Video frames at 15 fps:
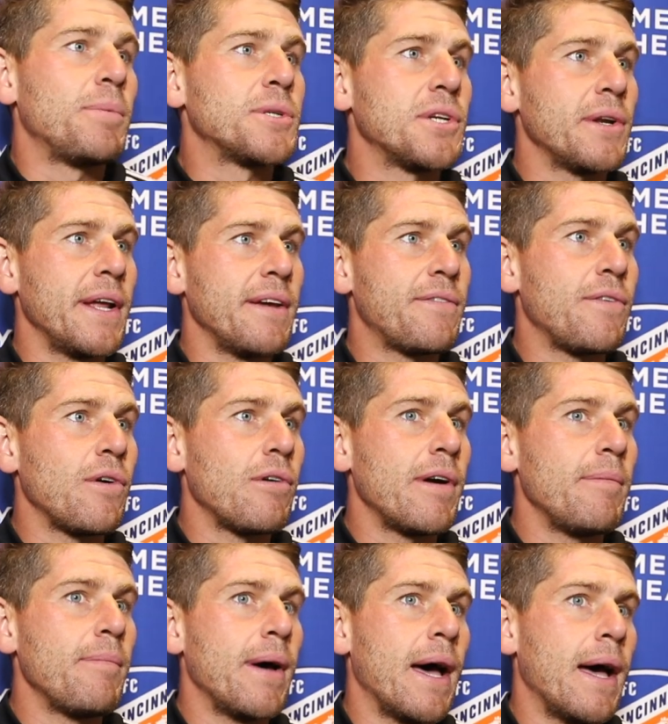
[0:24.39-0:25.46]
opportunity
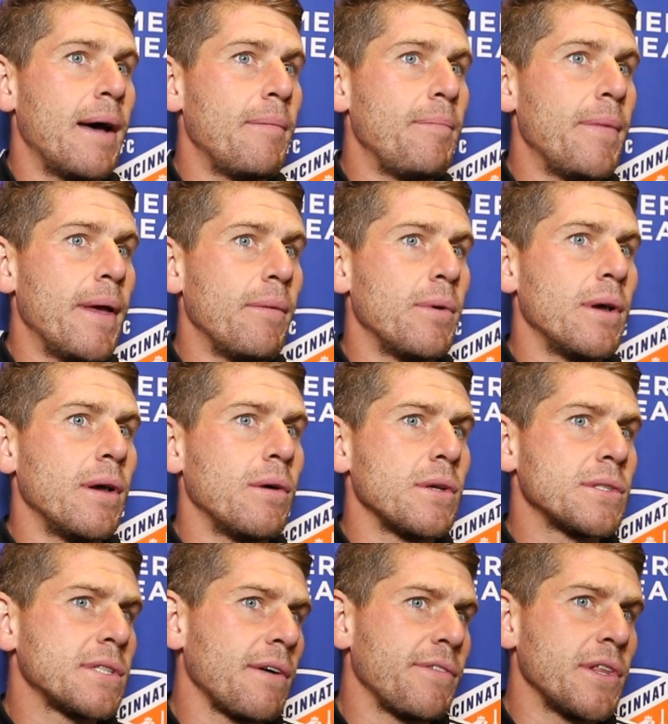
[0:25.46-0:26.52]
for him.
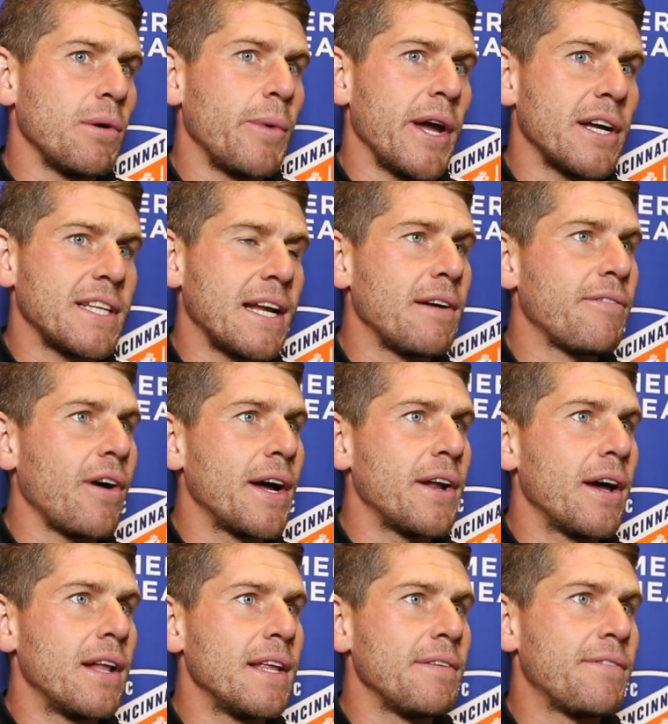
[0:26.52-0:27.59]
Something that we
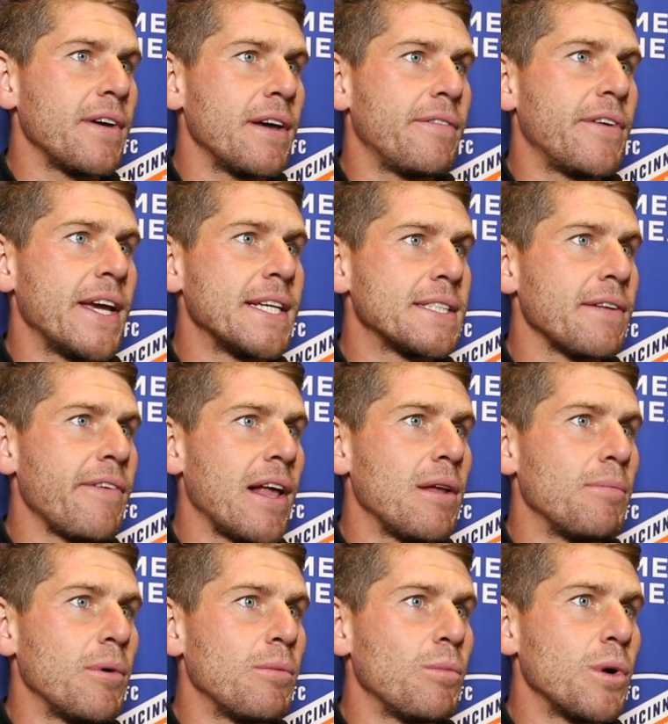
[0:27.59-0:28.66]
identified early for his
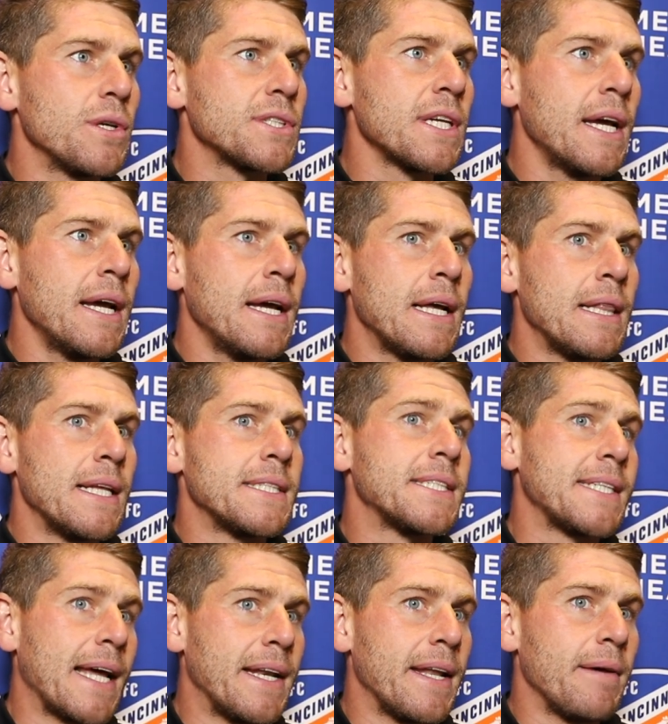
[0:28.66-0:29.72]
development was let's
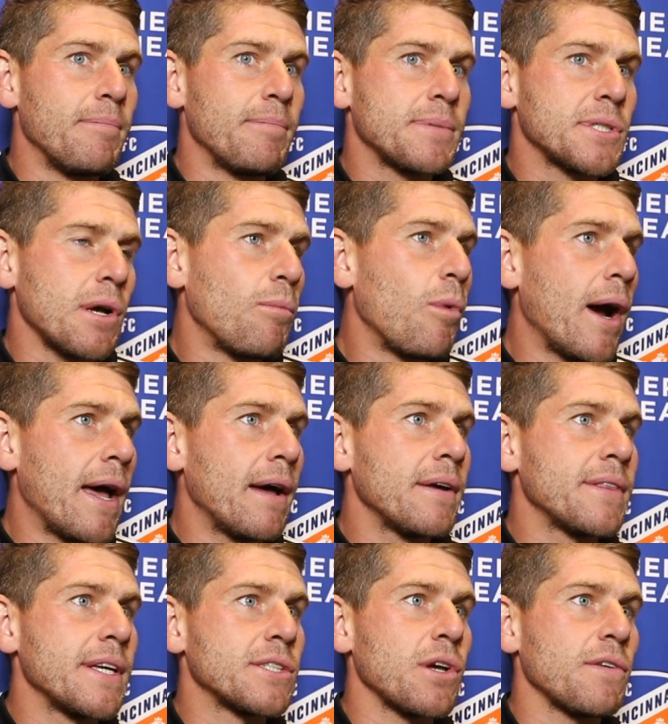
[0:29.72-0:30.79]
send him somewhere
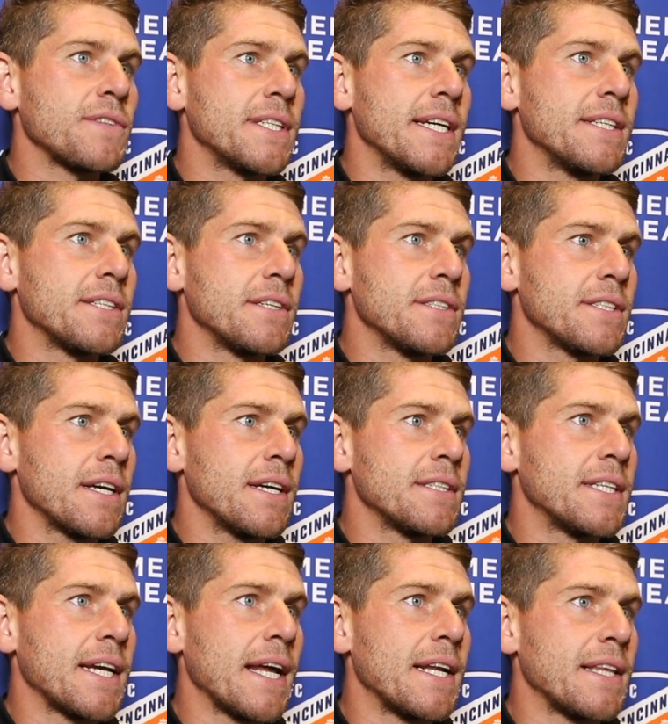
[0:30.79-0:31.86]
this
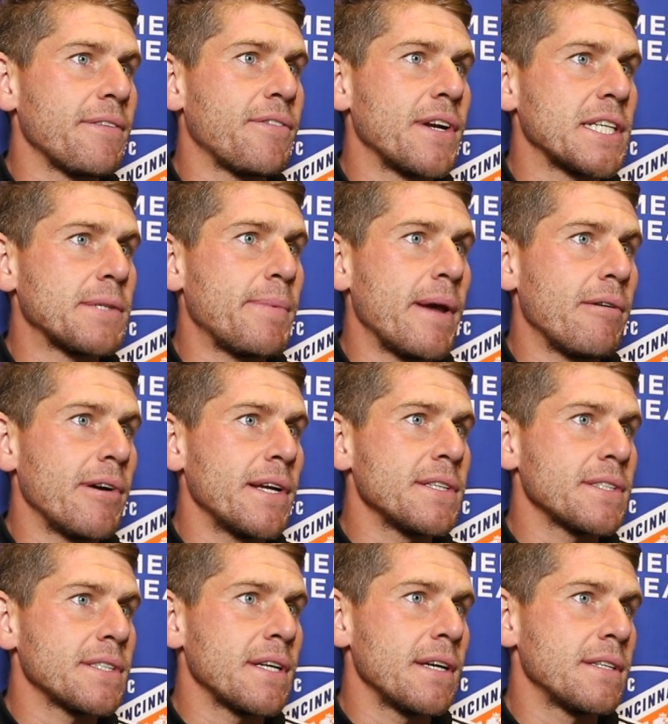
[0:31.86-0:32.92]
offseason to get a different
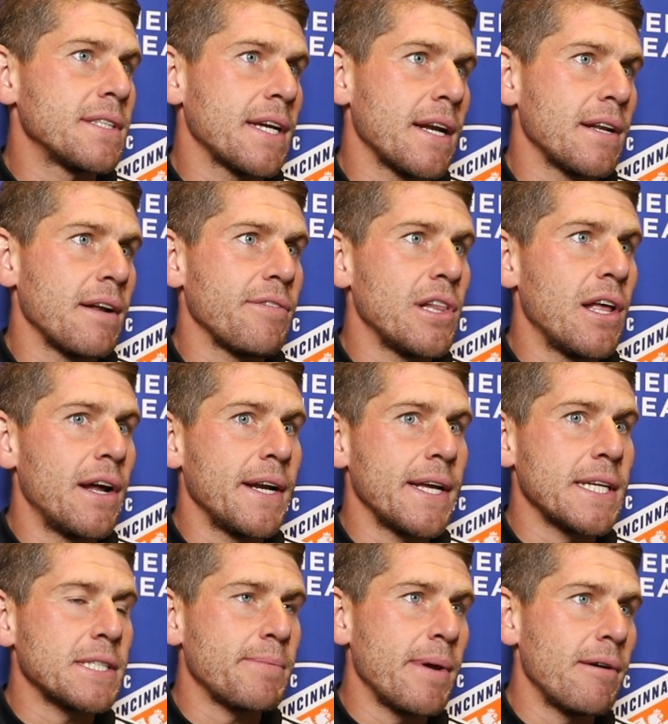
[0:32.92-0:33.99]
experience, to get another
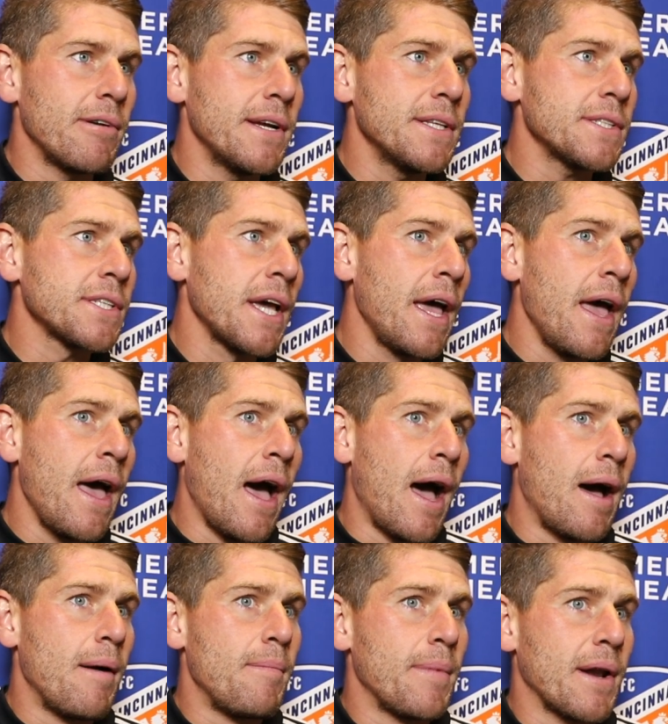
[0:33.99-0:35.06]
learning experience.
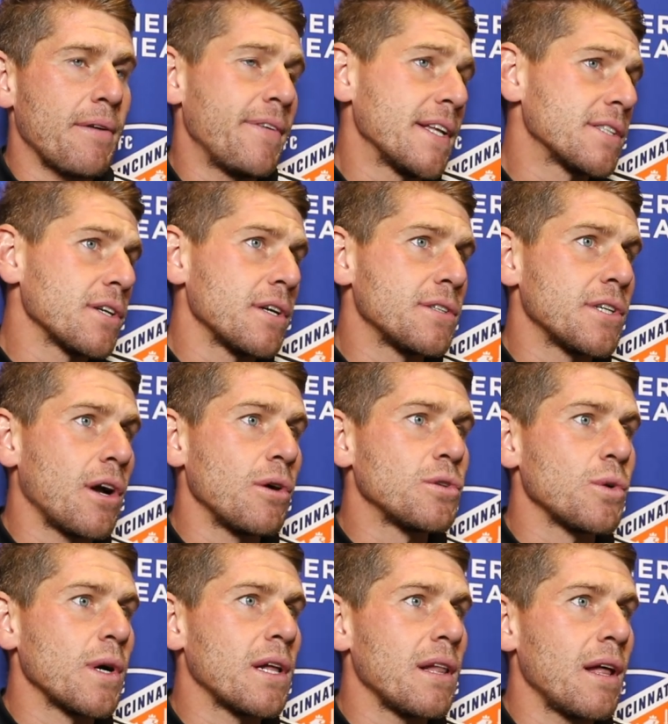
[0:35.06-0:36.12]
And I think to go to a